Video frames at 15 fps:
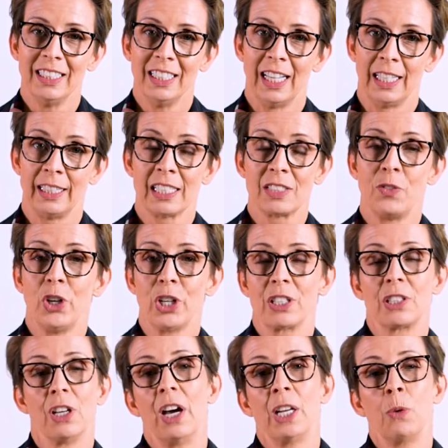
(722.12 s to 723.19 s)
And that's very
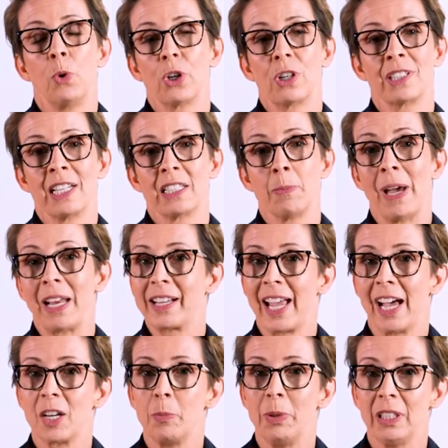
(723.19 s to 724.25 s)
exciting work, because that's about
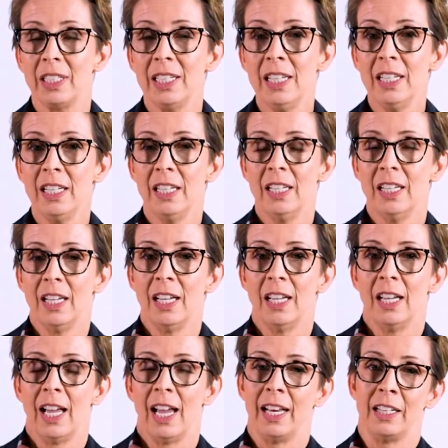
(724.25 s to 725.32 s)
accountability
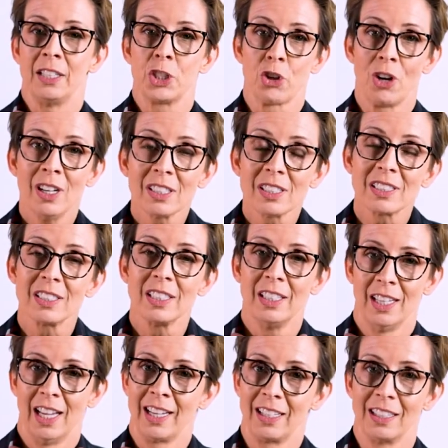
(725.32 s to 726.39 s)
and trust
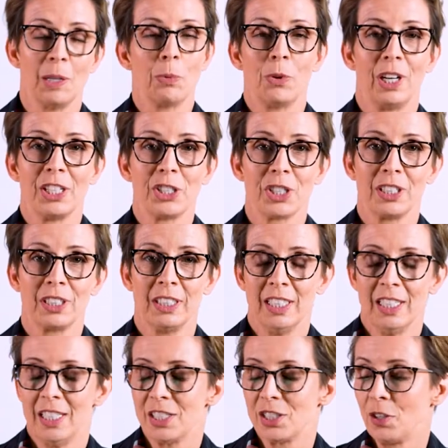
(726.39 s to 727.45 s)
and collaboration.
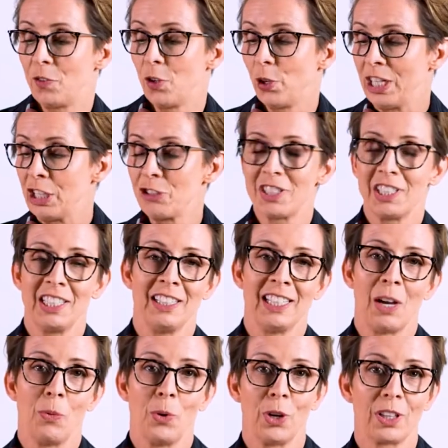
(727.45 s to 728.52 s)
So if you're interested in
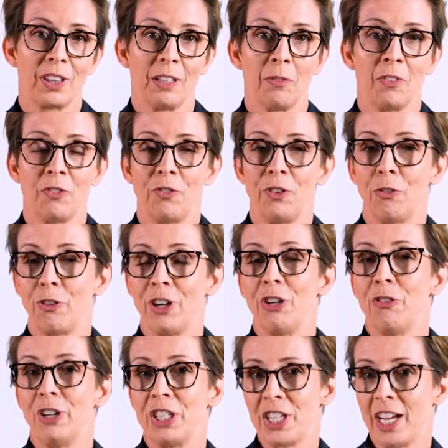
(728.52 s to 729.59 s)
that work, then feel free to
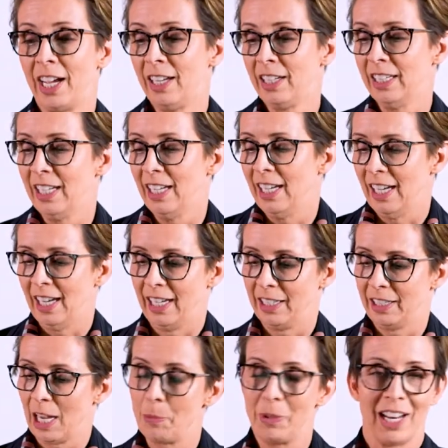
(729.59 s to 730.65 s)
reach out, and
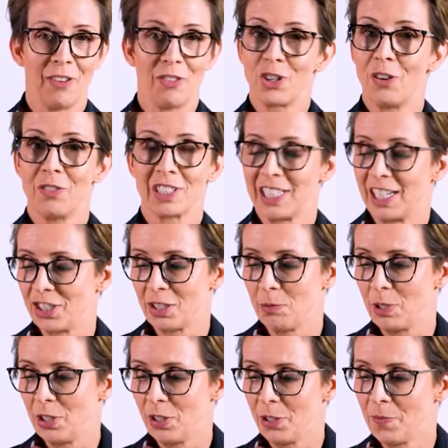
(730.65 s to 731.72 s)
happy to have a conversation
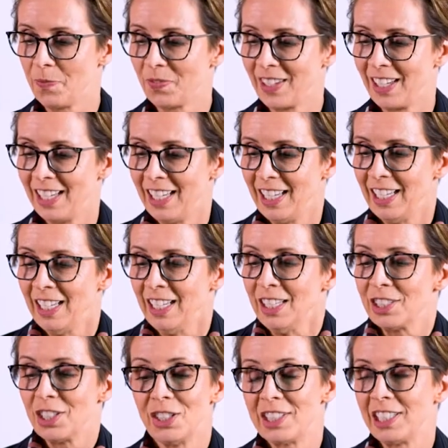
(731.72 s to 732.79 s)
with you.
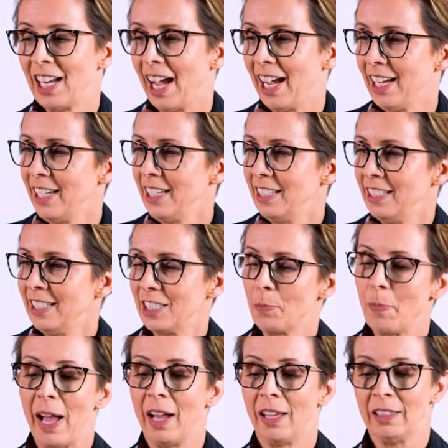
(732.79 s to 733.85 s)
So today is
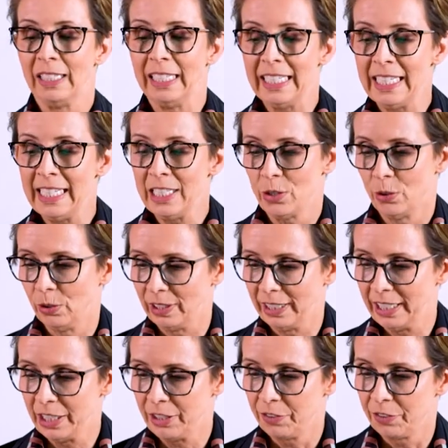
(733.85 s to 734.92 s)
about lead or
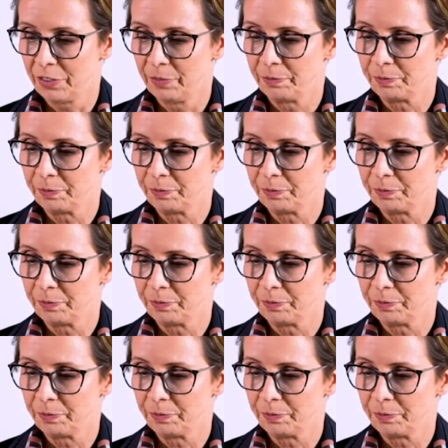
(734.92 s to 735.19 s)
leave.